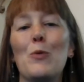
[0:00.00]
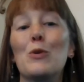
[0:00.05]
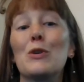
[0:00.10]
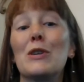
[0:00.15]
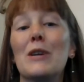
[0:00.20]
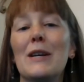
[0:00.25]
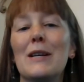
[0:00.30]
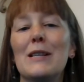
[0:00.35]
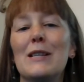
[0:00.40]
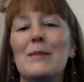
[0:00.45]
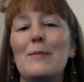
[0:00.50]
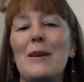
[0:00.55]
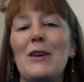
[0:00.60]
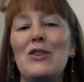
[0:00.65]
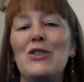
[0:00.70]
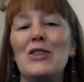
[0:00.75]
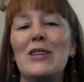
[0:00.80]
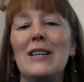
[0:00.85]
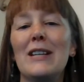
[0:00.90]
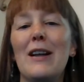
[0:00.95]
What I
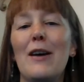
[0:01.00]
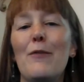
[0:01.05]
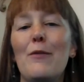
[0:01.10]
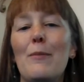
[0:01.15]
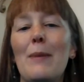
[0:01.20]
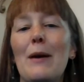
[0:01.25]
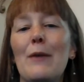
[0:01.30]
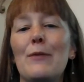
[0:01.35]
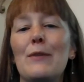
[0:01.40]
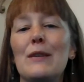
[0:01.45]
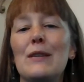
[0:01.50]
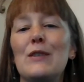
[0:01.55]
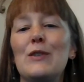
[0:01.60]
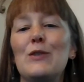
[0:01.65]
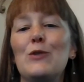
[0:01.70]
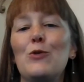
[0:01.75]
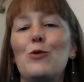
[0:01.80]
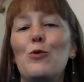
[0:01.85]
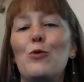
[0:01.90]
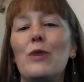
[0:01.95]
especially love about this
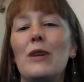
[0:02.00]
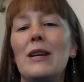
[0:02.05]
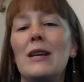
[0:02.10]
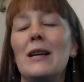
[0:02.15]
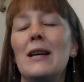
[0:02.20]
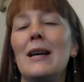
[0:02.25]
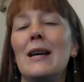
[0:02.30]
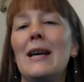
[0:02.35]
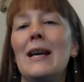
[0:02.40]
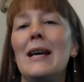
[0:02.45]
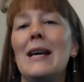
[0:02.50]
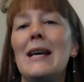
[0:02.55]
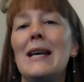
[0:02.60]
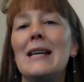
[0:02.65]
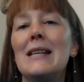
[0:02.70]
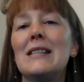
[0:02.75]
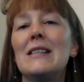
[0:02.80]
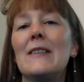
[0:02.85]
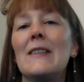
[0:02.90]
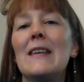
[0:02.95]
story
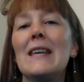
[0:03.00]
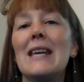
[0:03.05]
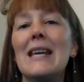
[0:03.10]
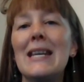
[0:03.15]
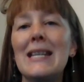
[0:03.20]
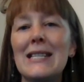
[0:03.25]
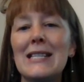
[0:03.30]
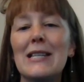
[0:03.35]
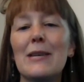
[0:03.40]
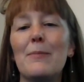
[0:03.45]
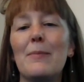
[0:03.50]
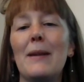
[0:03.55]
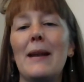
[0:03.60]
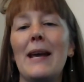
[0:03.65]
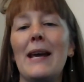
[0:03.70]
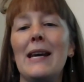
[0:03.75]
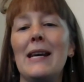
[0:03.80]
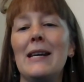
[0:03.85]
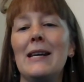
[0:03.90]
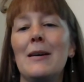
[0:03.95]
is the
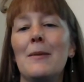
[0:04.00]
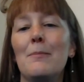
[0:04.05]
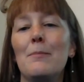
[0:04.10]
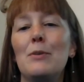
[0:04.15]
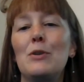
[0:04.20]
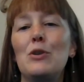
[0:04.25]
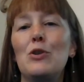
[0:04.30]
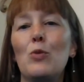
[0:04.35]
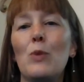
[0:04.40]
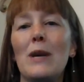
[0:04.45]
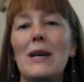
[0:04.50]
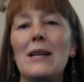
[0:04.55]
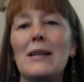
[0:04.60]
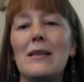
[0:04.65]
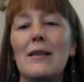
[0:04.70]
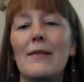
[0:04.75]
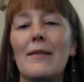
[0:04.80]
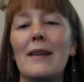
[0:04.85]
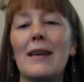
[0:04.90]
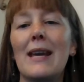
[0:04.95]
interplay
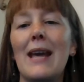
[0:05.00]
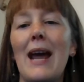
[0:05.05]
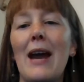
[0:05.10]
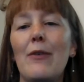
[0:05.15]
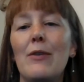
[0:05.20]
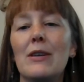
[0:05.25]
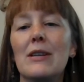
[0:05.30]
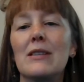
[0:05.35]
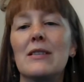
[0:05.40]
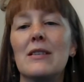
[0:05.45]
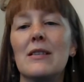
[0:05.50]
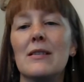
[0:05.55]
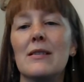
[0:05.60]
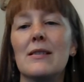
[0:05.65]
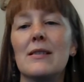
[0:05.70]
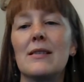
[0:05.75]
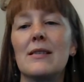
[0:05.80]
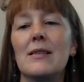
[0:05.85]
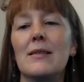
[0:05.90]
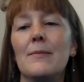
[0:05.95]
between the
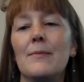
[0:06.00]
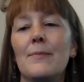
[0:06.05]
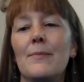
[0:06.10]
characters.